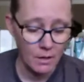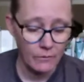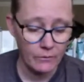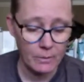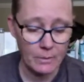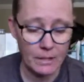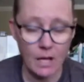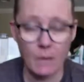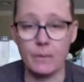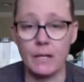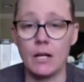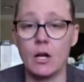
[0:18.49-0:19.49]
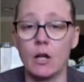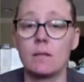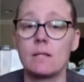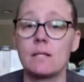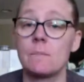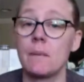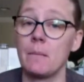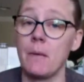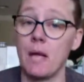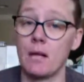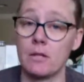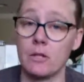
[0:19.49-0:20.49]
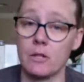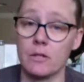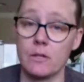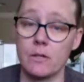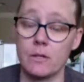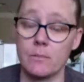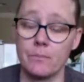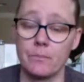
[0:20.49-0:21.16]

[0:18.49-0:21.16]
from a company called Spinmasters.